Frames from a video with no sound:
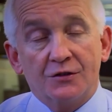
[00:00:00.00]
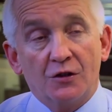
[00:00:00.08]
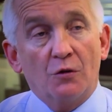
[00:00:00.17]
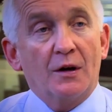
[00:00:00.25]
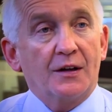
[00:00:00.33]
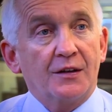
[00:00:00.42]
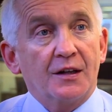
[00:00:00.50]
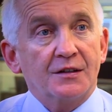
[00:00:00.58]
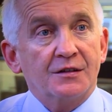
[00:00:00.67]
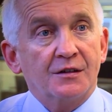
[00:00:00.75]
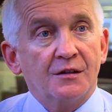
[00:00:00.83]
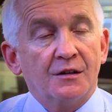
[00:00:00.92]
has no
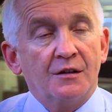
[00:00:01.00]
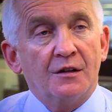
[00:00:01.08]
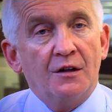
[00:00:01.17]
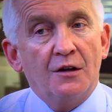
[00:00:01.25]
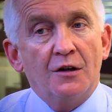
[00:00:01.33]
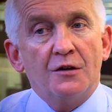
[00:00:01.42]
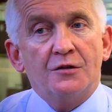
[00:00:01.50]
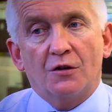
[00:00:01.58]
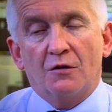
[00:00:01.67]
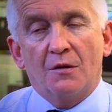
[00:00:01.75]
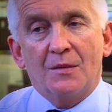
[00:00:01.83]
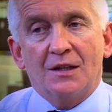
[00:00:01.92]
ethics.
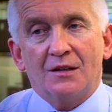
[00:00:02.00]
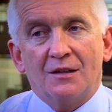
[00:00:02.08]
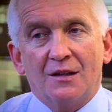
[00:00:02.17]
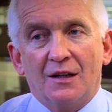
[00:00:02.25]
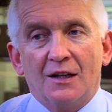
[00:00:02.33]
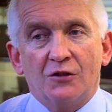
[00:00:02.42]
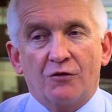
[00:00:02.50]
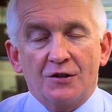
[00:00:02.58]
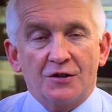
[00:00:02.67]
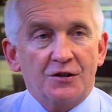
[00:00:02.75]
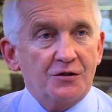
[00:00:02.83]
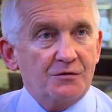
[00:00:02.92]
So, I mean, he
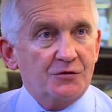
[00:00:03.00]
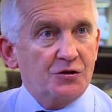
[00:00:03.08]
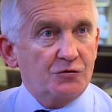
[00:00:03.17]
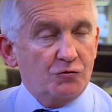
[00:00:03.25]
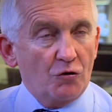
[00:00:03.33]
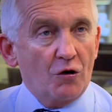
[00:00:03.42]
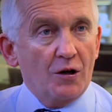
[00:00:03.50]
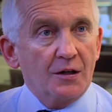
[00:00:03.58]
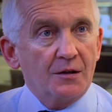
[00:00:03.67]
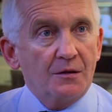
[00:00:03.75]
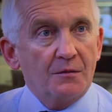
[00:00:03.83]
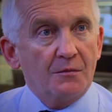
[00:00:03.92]
tries to
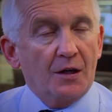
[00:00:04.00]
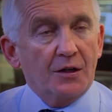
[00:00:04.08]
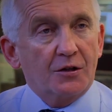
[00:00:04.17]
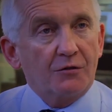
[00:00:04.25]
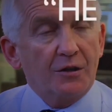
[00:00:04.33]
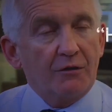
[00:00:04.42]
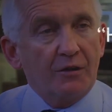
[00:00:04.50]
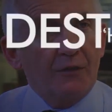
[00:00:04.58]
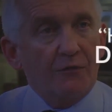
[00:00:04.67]
destroy my career in